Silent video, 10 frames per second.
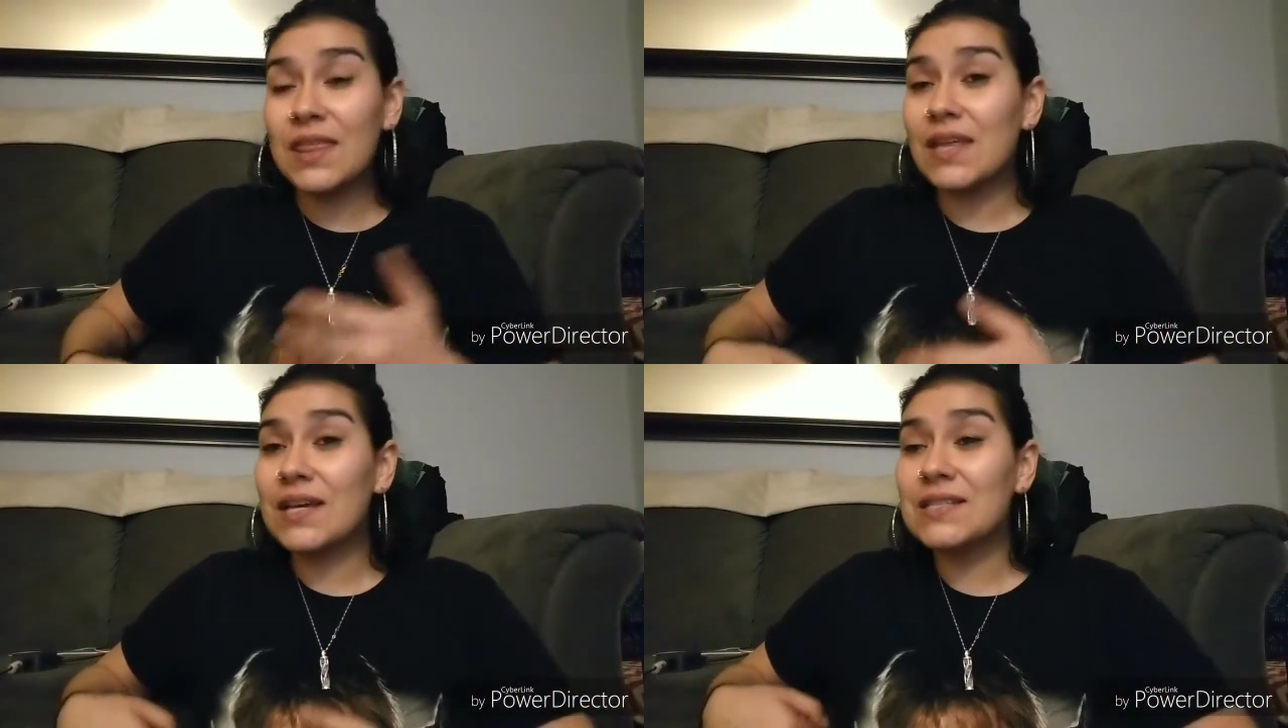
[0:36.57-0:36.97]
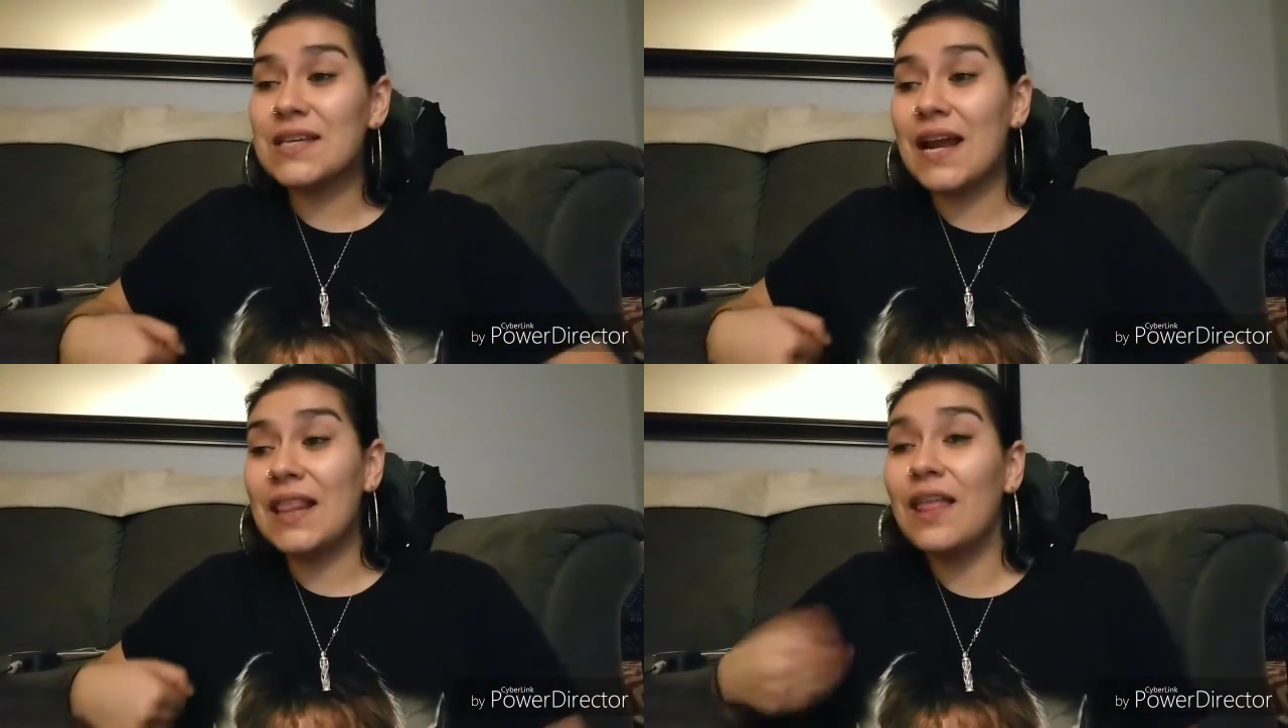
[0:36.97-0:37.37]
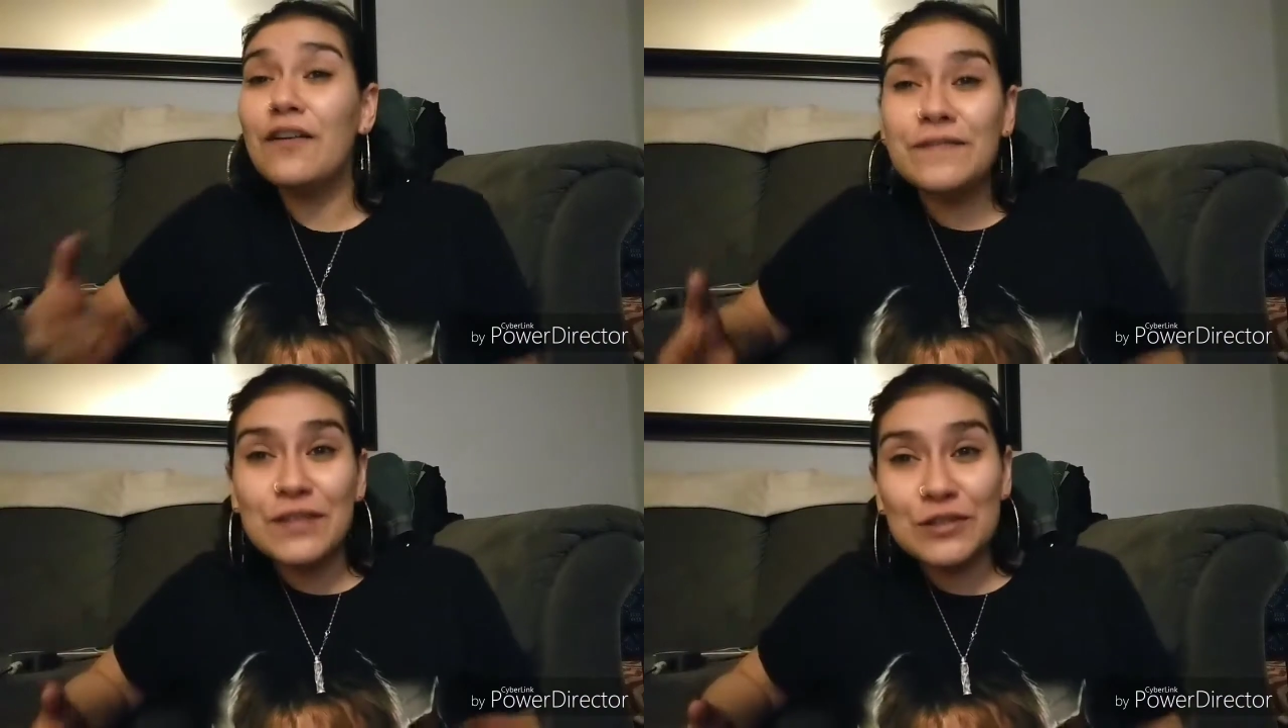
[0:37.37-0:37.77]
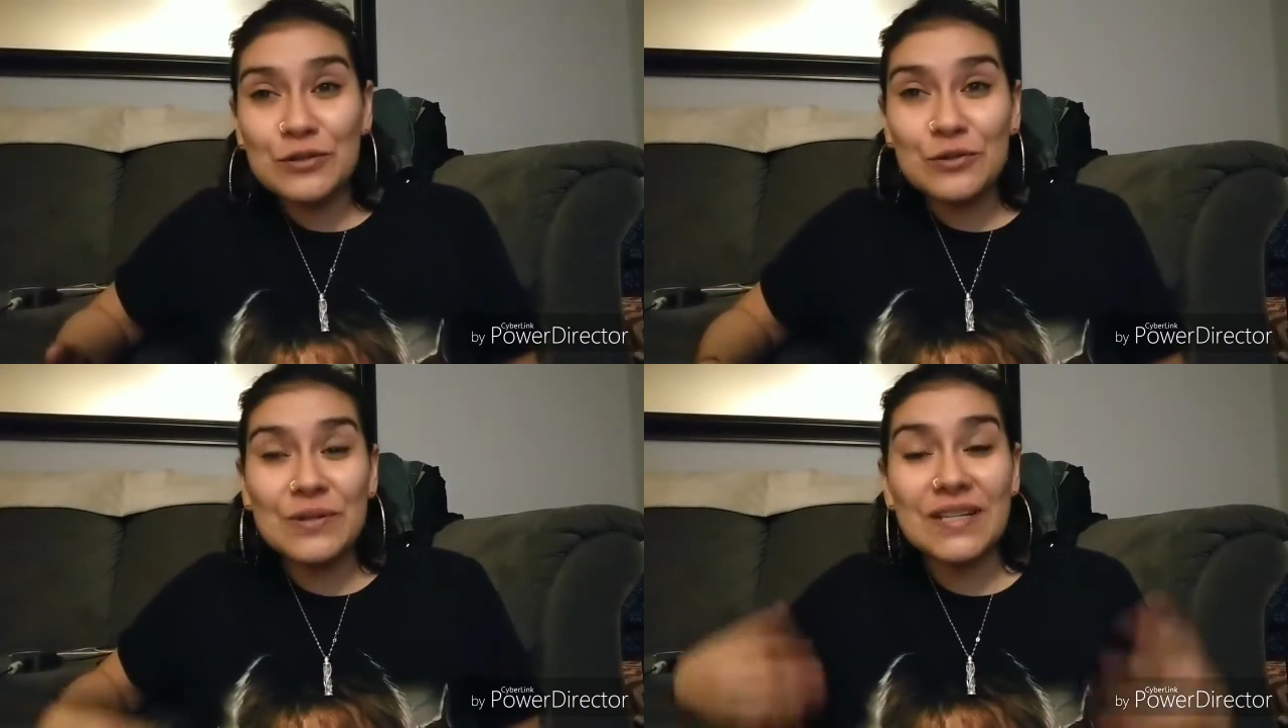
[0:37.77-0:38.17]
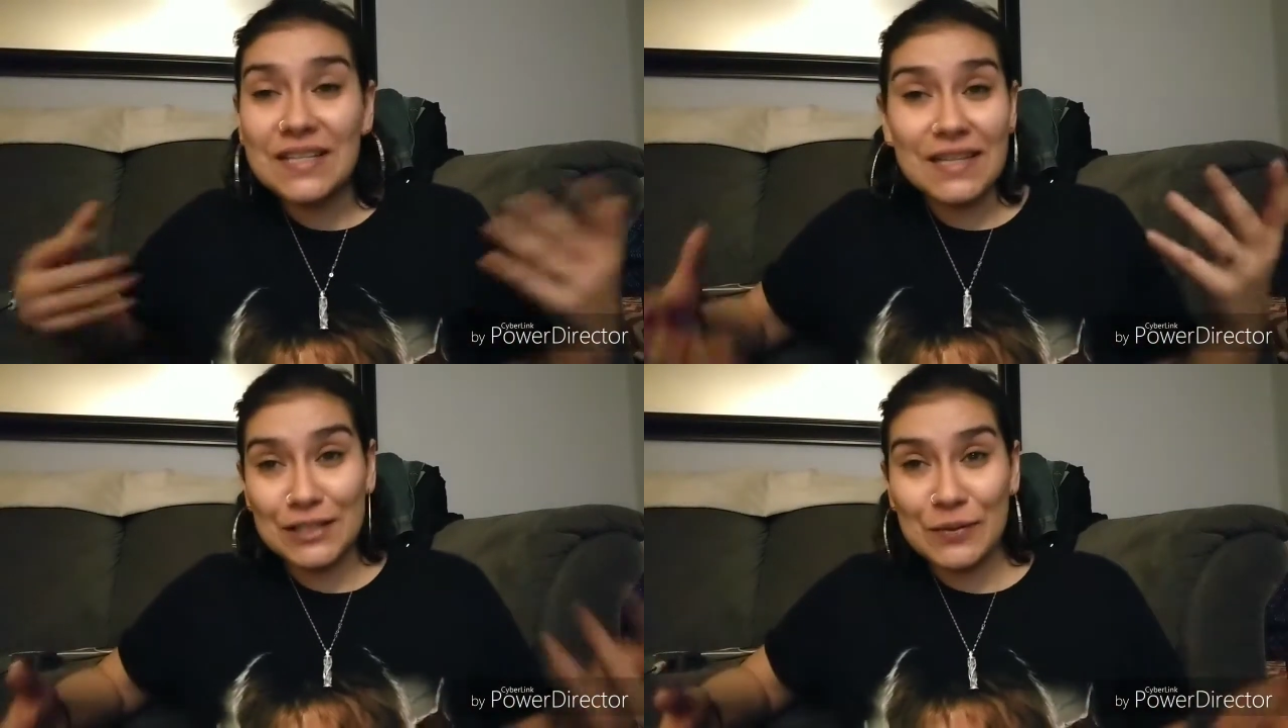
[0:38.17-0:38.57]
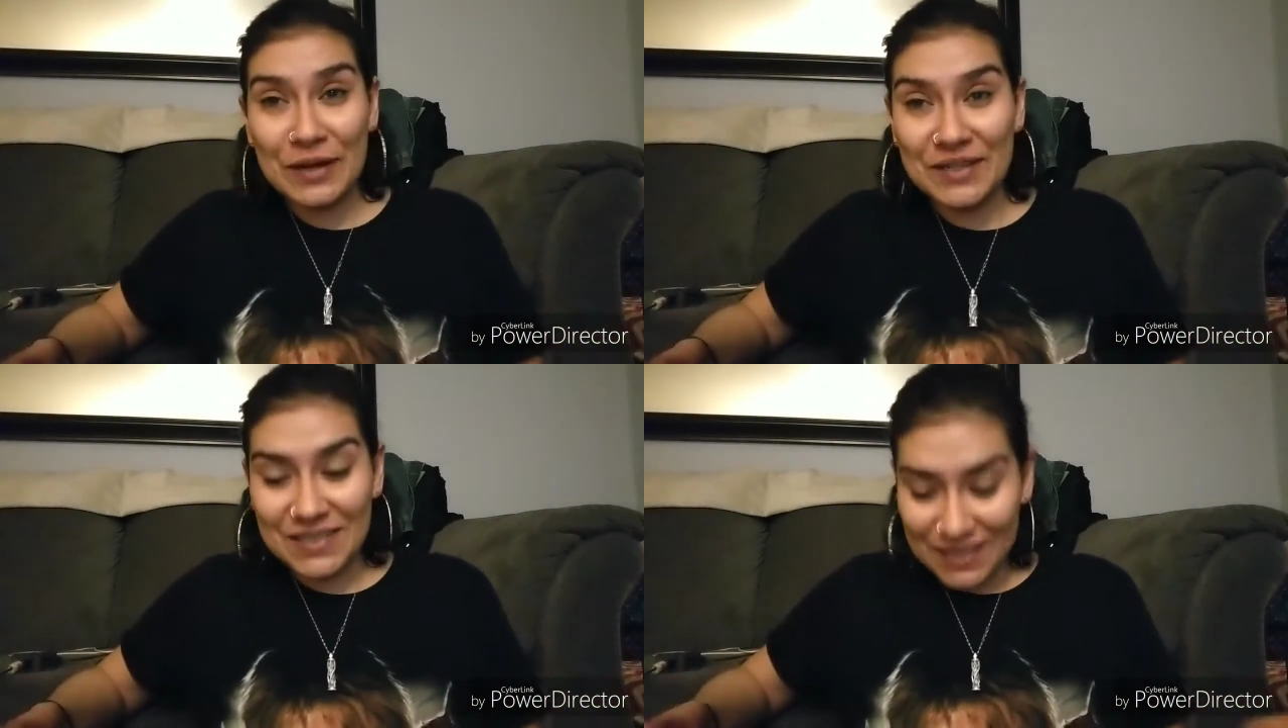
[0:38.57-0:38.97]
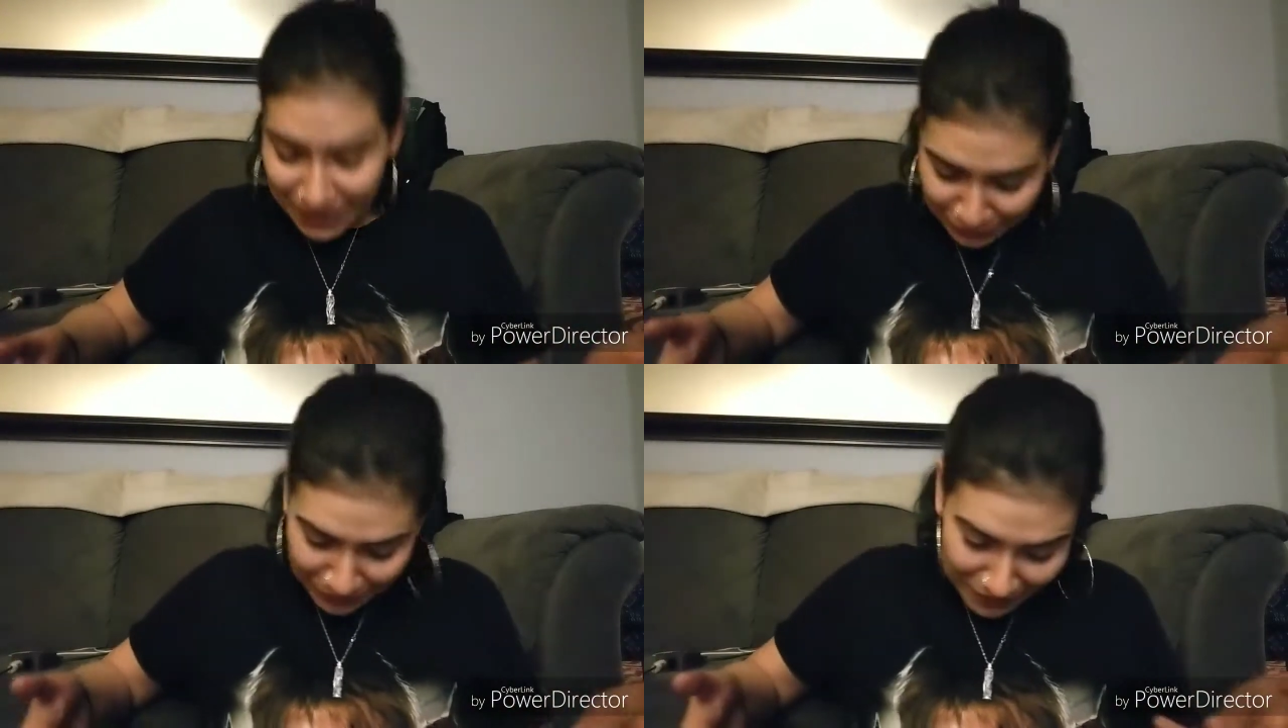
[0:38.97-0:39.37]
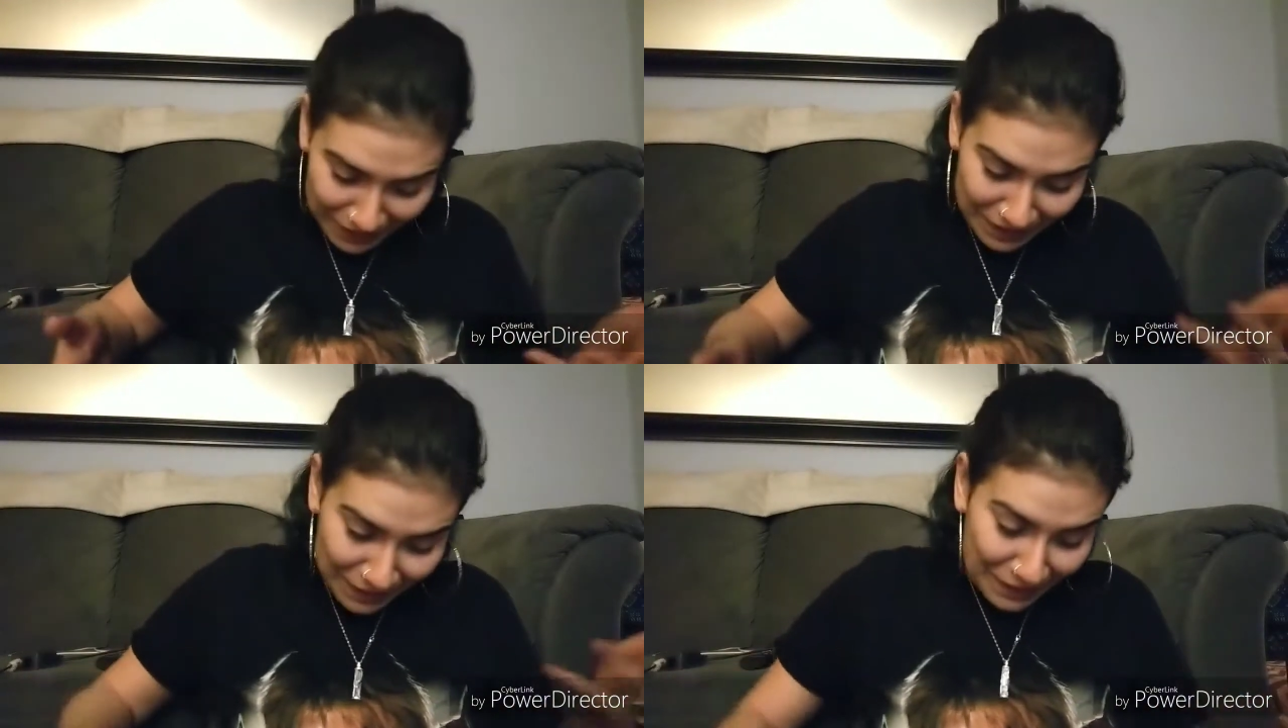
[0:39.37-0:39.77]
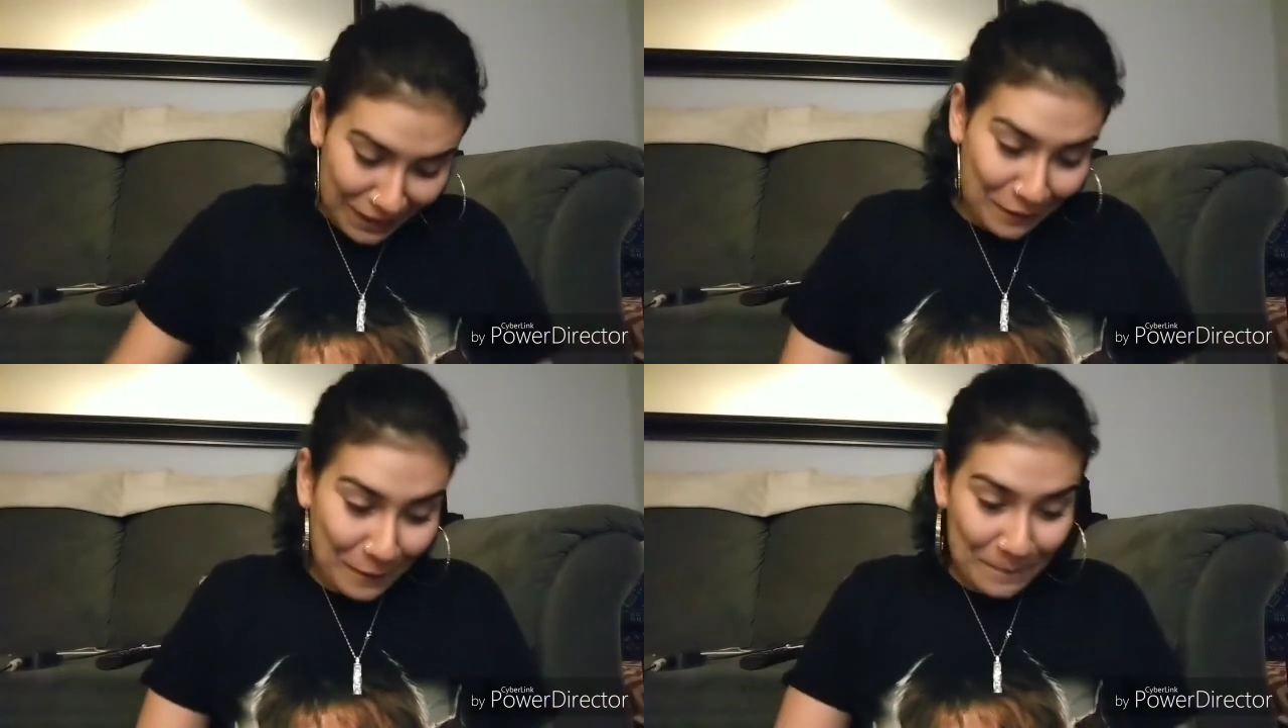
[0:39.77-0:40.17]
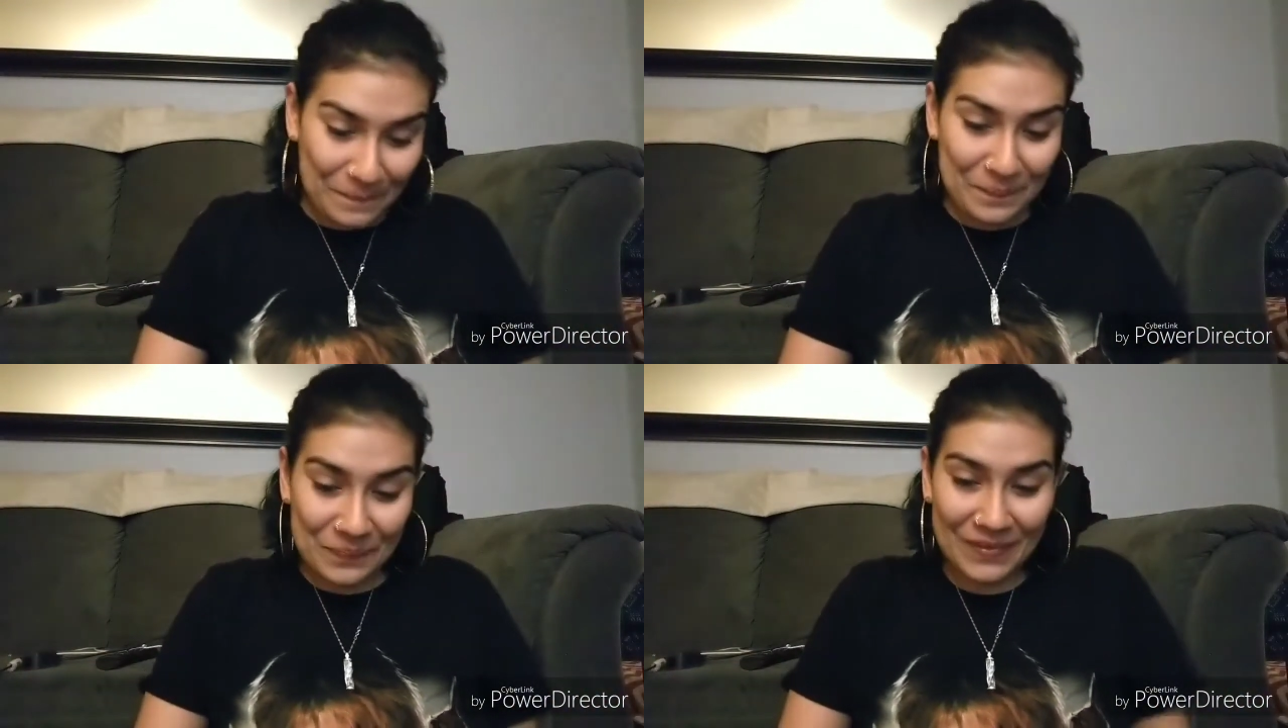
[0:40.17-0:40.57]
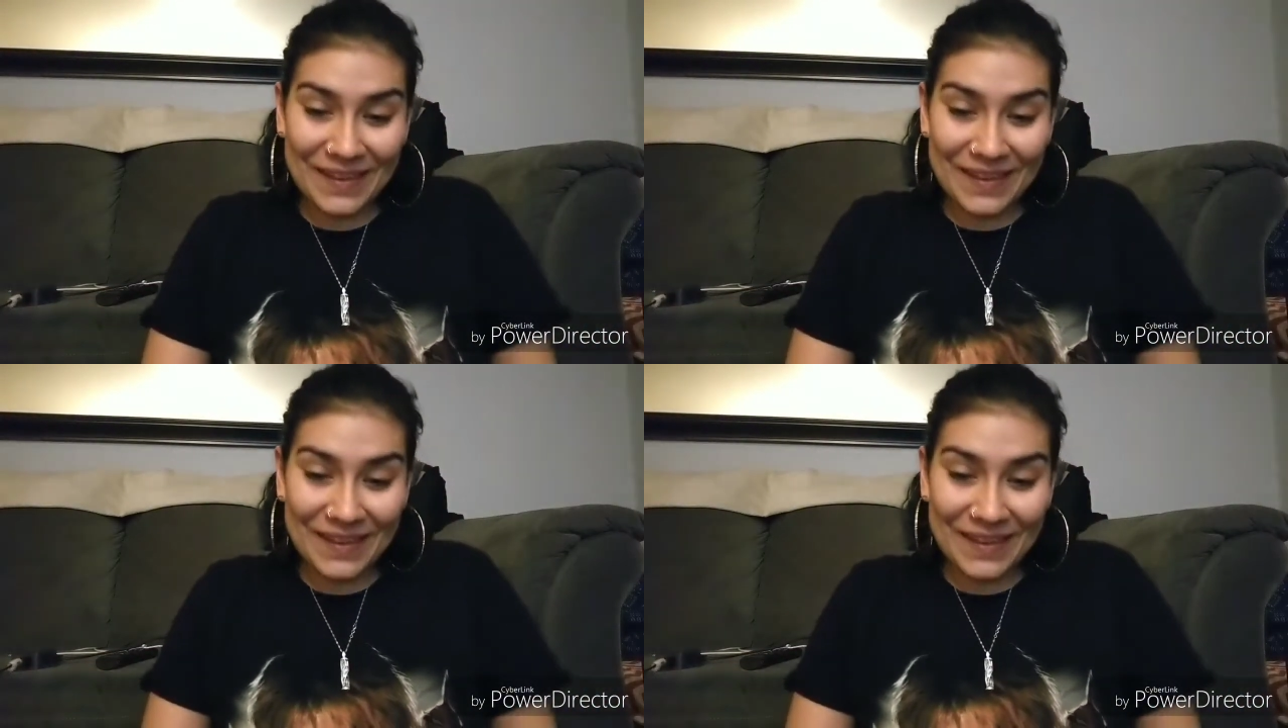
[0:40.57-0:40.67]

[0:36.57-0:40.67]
things that I love to do, and then that's why you get to see it, right? And um,